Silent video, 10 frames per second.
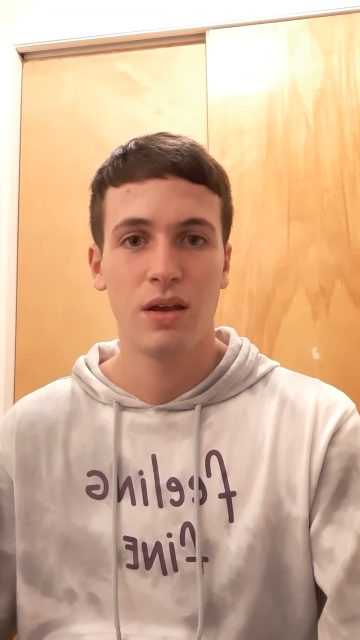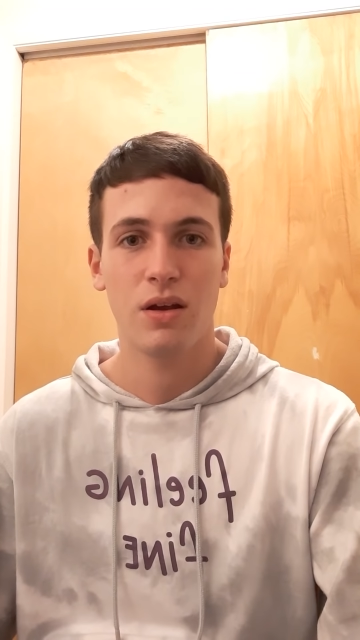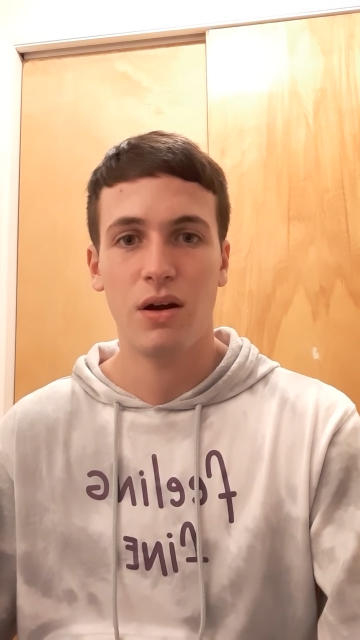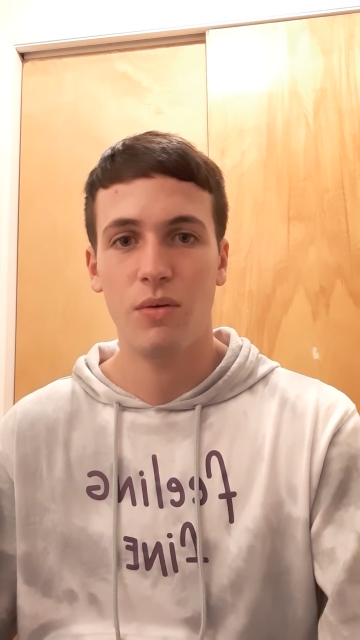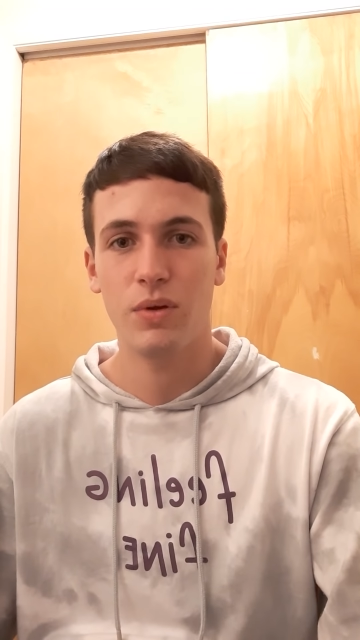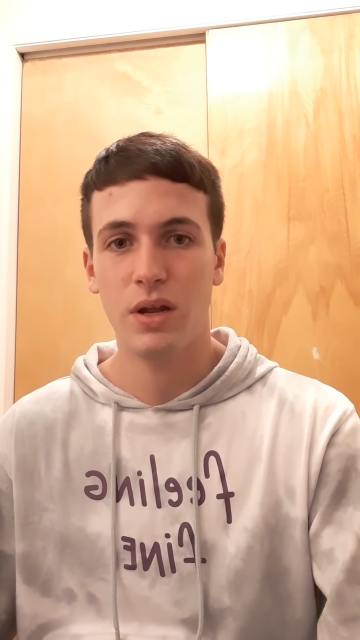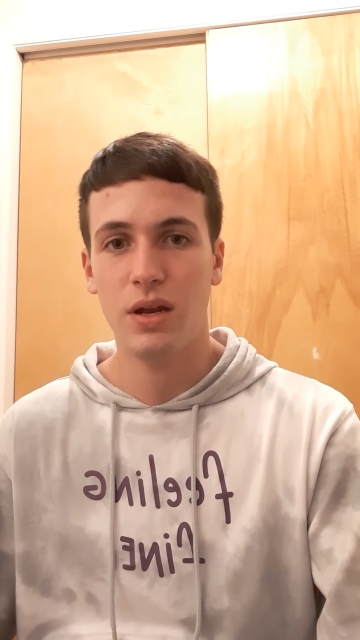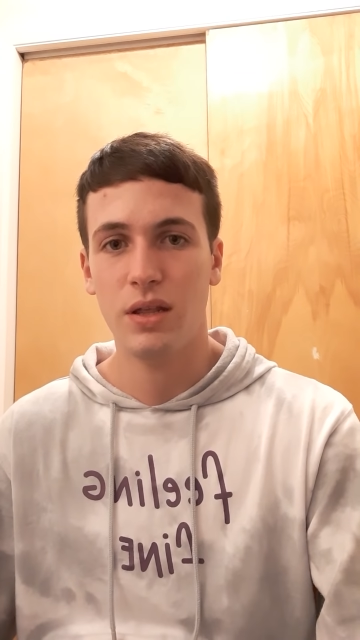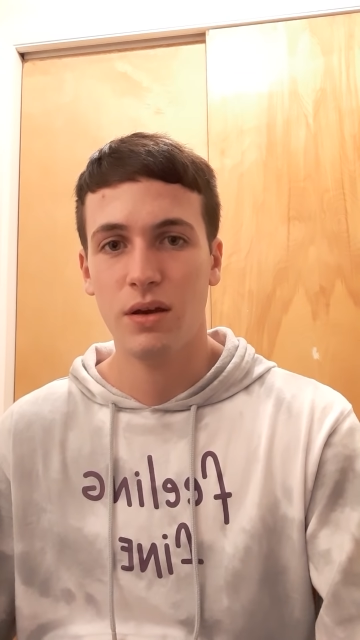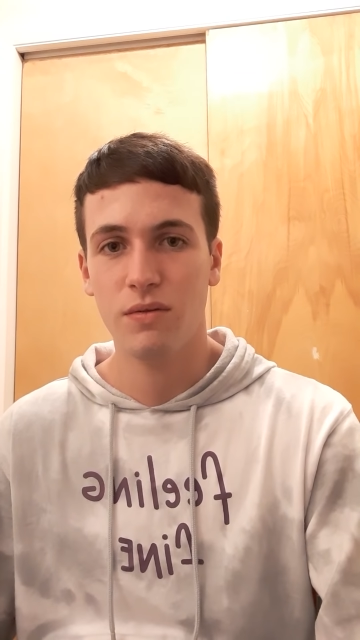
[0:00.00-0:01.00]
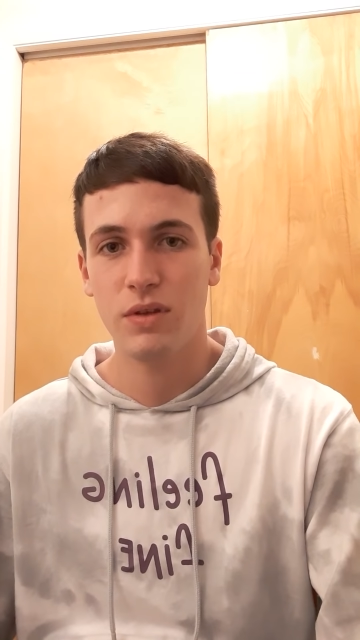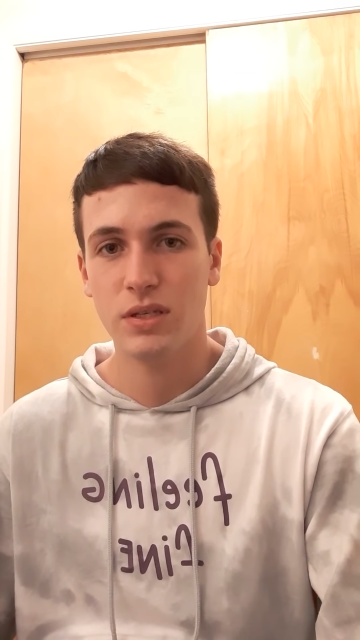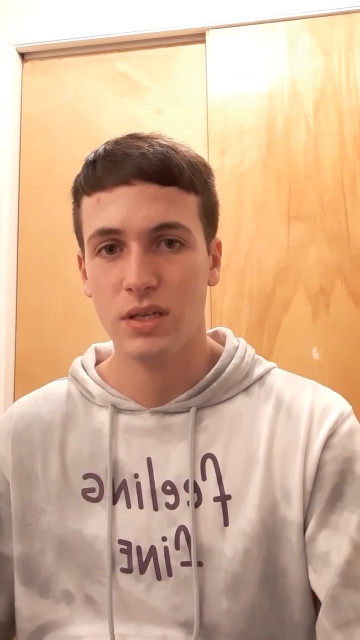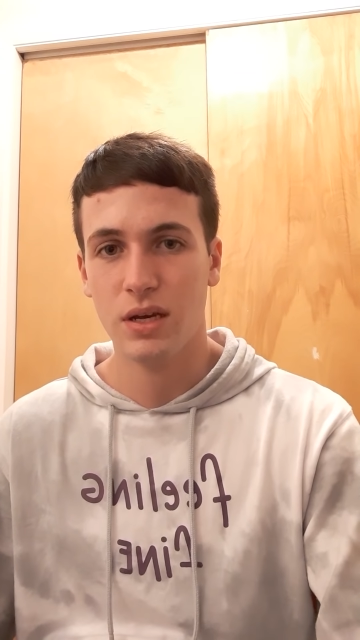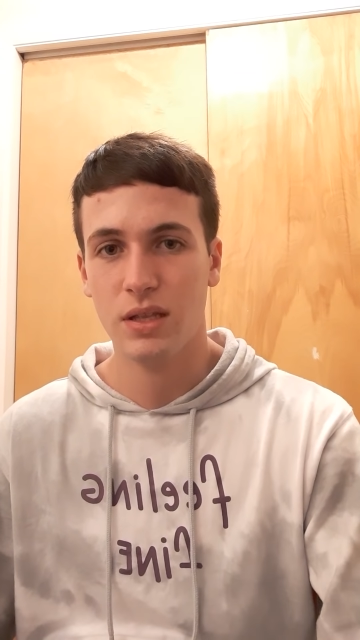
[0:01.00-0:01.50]
caught with any of
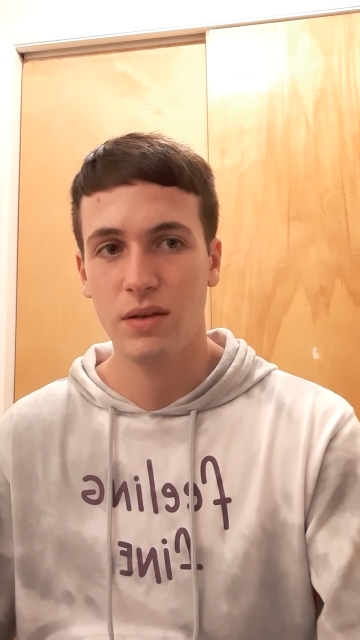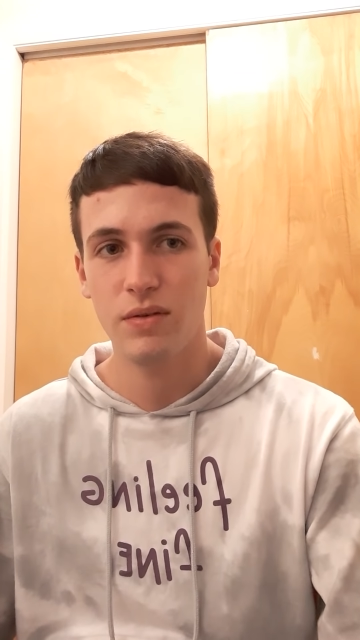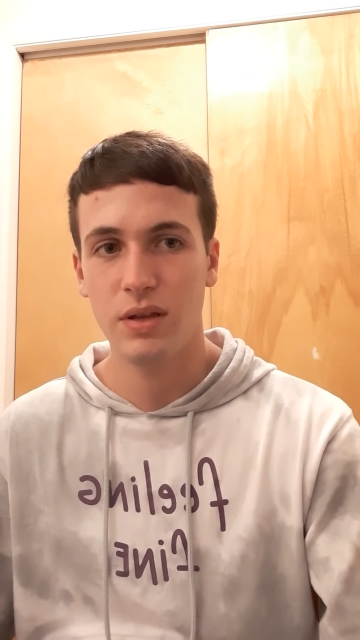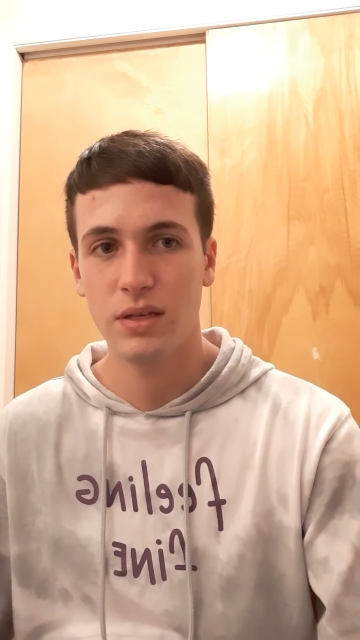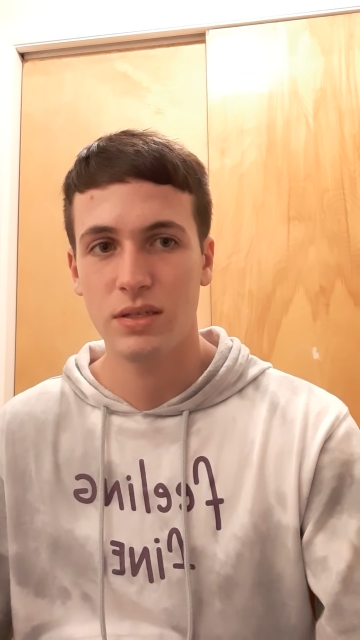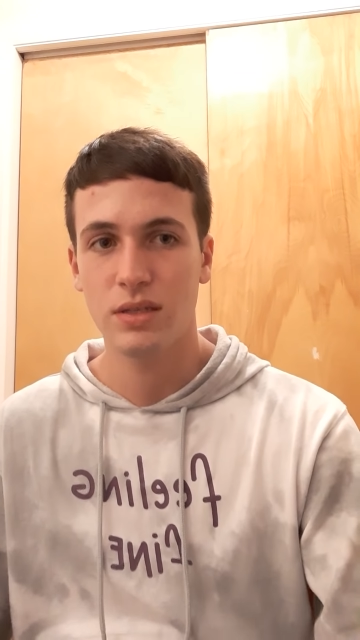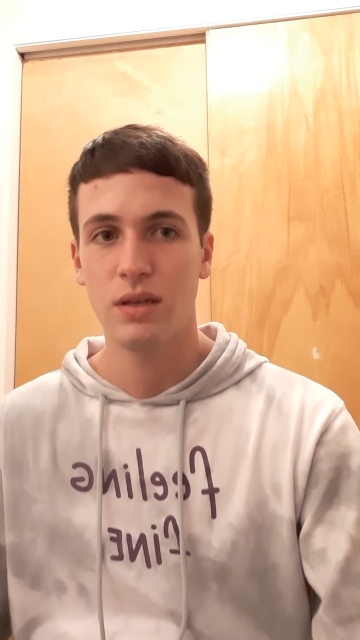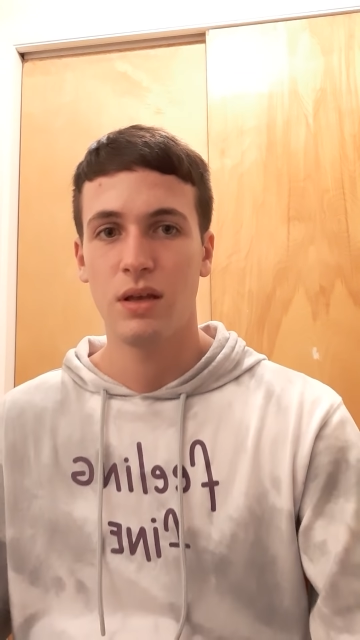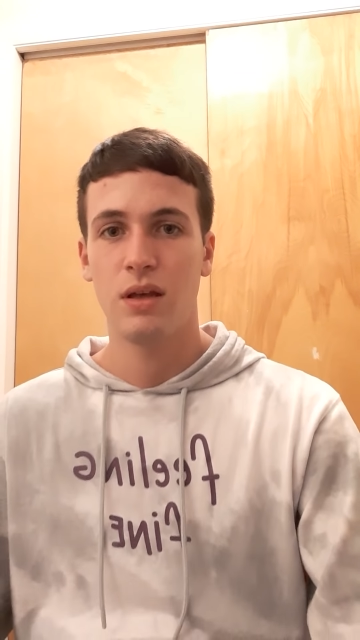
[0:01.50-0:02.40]
these activities.